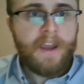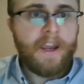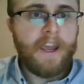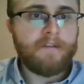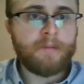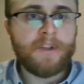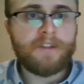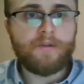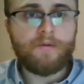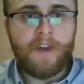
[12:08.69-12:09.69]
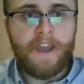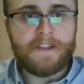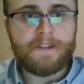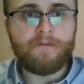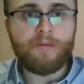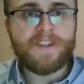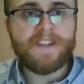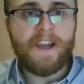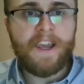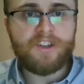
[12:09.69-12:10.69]
Here will be two ways. From
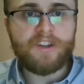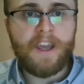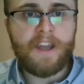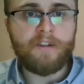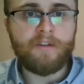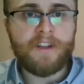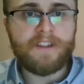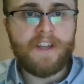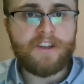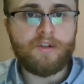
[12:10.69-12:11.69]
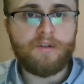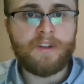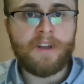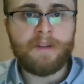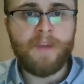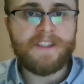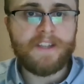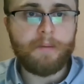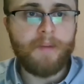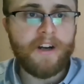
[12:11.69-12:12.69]
isolation and orientation on the
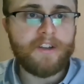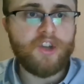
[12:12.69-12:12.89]
domestic market,